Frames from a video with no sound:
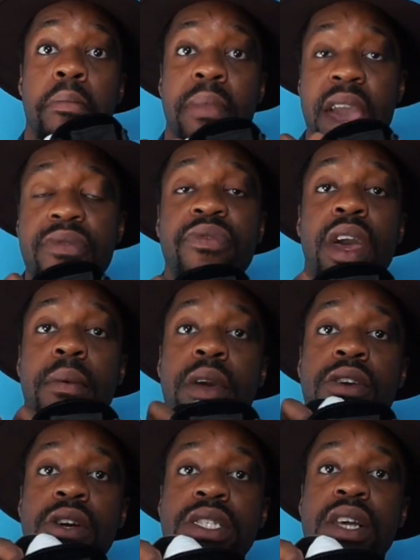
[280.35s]
make them
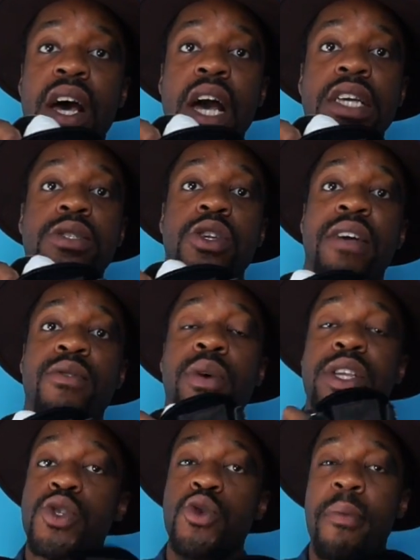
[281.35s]
in your size. You have to
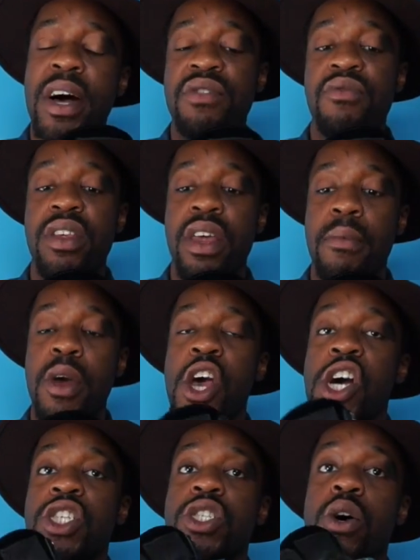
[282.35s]
wait two months for them.
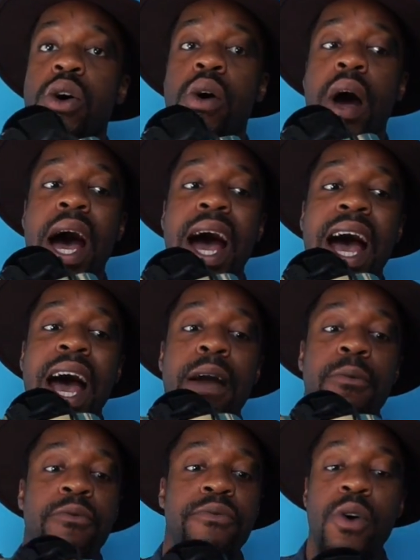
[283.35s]
So
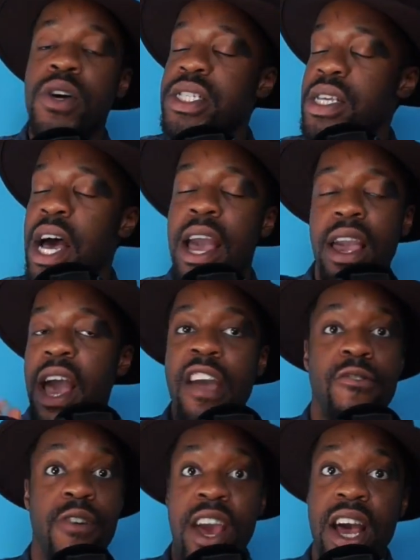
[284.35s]
I forced, I,
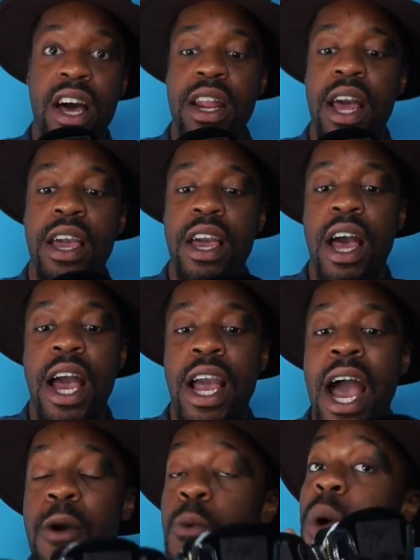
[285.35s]
I ran out, I, I,
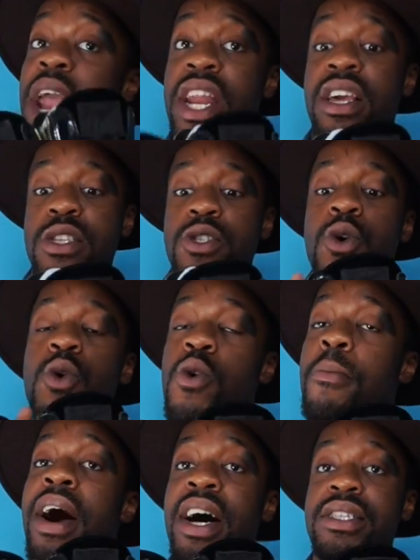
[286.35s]
I waited
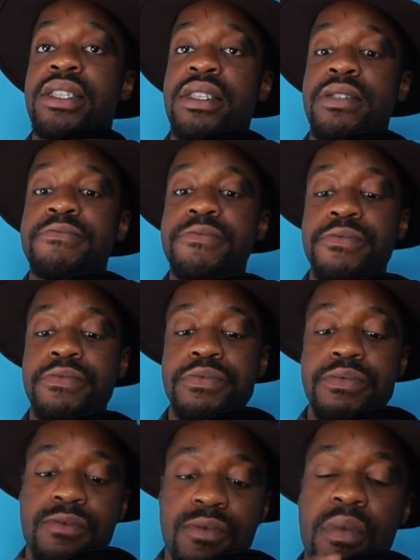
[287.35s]
two months
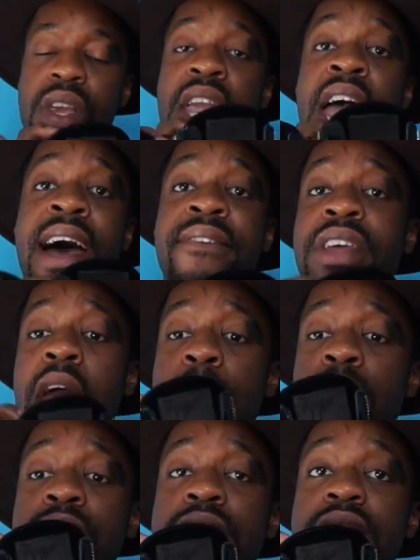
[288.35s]
after I
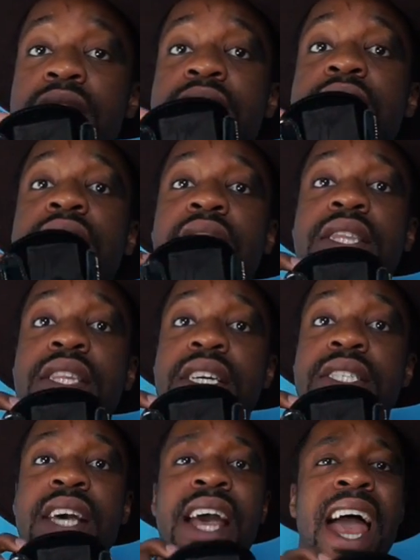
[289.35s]
purchased these to get
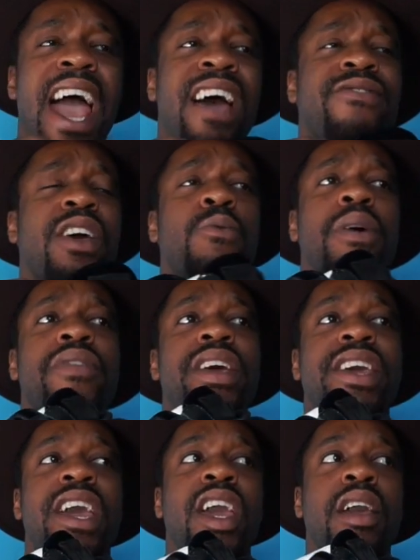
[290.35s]
these. And then when
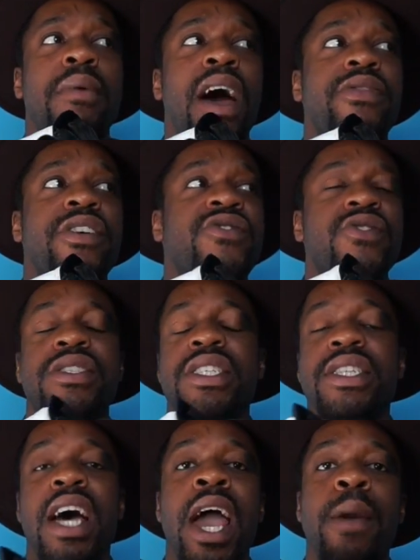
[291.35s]
they came, I just thought
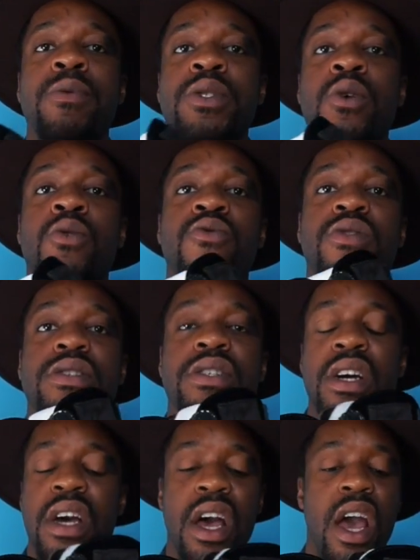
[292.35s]
that the hype was over.
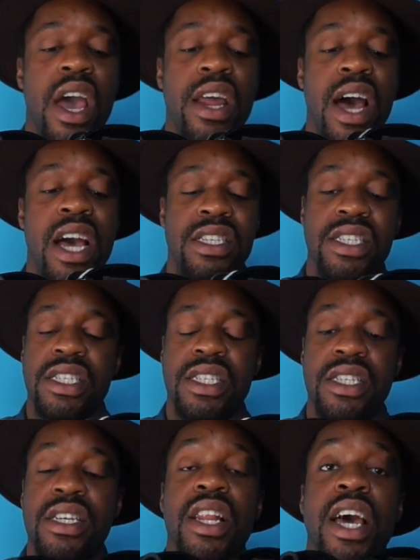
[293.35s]
And I just
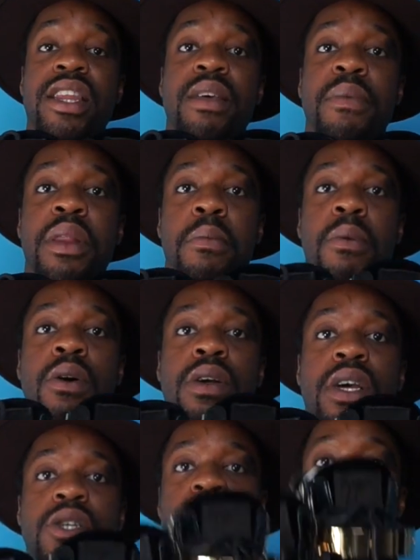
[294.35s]
didn't like them
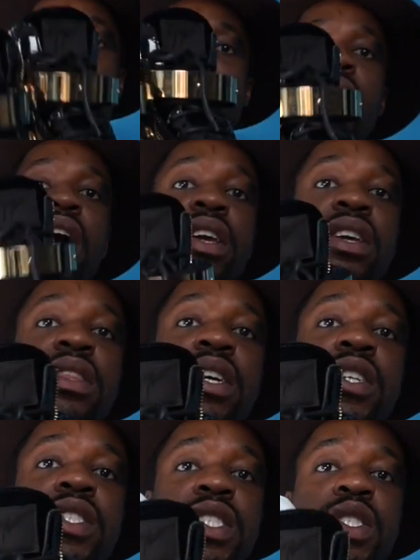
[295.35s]
anymore. They're so gaudy.
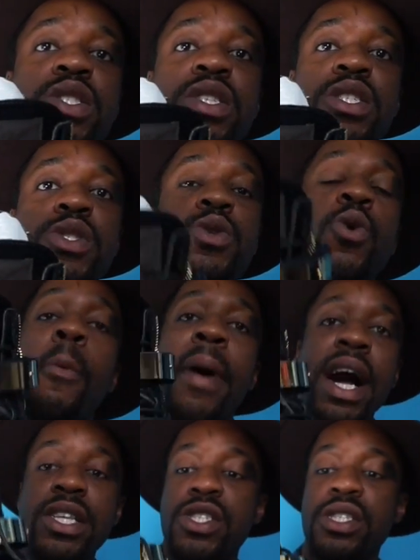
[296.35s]
They're just, they're too
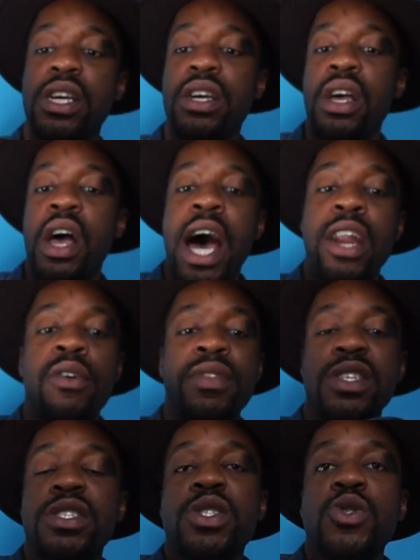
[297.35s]
much. I don't know if
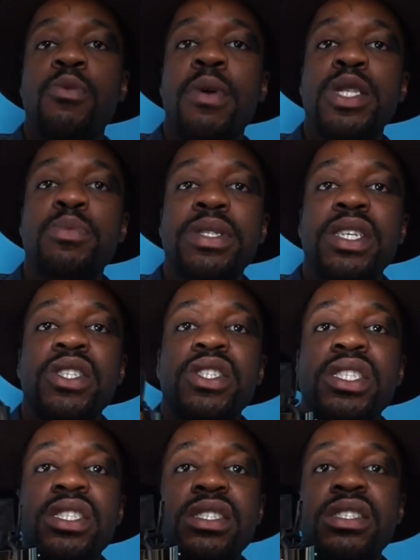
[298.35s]
they're just too much, but they're
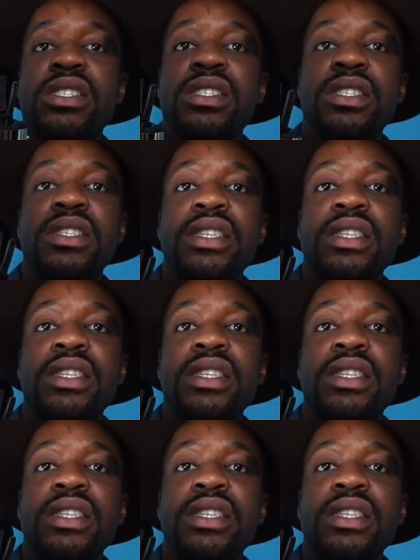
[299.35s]
just,